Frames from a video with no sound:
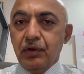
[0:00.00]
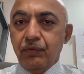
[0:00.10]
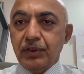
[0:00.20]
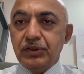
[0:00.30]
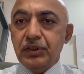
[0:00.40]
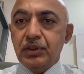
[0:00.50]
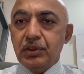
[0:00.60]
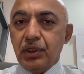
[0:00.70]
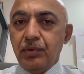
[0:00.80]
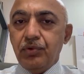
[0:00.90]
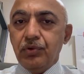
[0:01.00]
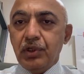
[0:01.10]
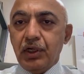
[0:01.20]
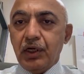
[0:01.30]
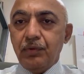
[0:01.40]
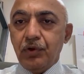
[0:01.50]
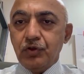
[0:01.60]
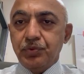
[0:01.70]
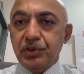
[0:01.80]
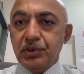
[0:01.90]
When she came to Ganga Ram
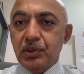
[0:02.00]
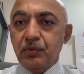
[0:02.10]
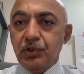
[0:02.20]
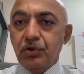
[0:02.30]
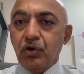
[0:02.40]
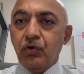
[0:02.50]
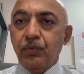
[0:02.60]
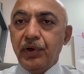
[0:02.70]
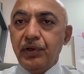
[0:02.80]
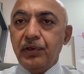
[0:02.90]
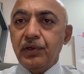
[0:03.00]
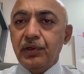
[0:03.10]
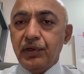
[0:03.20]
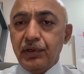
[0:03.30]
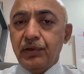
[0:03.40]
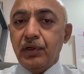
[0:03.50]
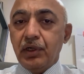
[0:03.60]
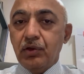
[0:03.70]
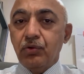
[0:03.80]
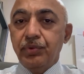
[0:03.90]
Hospital, we documented
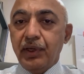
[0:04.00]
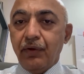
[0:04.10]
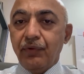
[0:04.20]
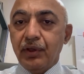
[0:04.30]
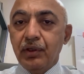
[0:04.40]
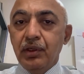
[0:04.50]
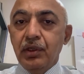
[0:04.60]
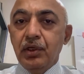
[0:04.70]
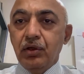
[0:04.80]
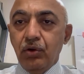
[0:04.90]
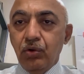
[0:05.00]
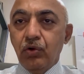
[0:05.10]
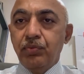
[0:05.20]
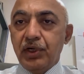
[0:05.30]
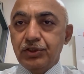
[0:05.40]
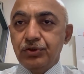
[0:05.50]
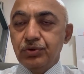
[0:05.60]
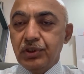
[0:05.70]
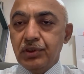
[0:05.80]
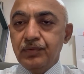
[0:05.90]
her to be having low blood
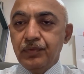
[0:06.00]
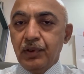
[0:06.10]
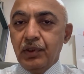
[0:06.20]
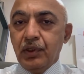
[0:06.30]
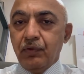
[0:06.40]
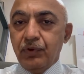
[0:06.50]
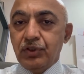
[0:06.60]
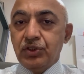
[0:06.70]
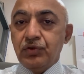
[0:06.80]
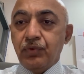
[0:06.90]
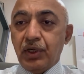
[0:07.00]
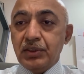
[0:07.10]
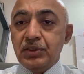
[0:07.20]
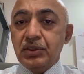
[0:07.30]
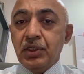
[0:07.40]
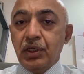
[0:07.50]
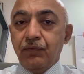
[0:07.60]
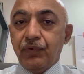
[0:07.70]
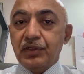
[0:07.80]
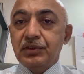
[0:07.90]
sugar, which was
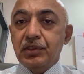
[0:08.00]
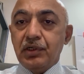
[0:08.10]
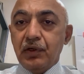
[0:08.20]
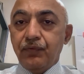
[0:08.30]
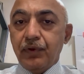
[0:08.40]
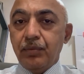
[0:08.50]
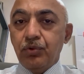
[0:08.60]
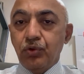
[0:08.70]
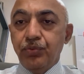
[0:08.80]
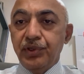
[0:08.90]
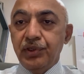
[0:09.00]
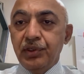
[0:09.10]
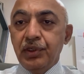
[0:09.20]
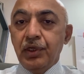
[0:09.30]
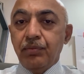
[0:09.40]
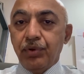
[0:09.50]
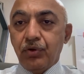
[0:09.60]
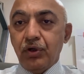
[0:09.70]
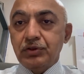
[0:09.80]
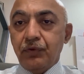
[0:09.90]
further confirmed to be
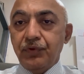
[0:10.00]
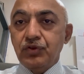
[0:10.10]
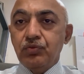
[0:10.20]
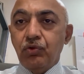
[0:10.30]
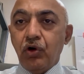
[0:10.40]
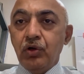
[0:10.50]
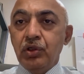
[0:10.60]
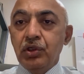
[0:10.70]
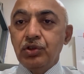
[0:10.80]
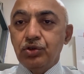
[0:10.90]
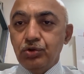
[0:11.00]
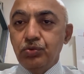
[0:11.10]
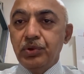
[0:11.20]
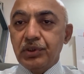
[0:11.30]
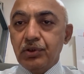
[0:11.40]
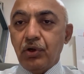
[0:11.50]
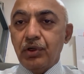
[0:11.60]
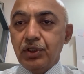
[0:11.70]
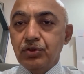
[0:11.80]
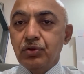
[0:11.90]
because of a small tumor
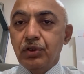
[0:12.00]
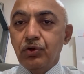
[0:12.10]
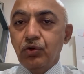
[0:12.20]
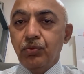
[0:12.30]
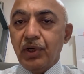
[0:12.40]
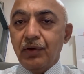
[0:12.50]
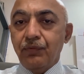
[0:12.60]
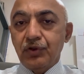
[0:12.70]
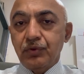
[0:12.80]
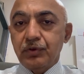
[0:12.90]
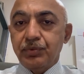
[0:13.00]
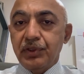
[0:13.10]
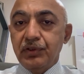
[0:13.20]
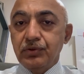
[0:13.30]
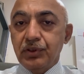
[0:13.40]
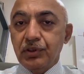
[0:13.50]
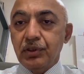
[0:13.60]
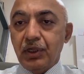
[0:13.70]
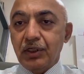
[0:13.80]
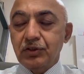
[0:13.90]
called insulinoma, which was producing
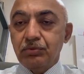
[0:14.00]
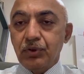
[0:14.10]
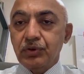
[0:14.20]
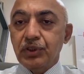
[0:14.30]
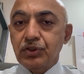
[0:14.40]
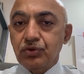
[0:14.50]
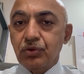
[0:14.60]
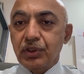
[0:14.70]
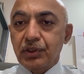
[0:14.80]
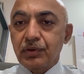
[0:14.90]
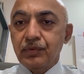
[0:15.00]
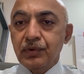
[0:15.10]
large amount of the insulin.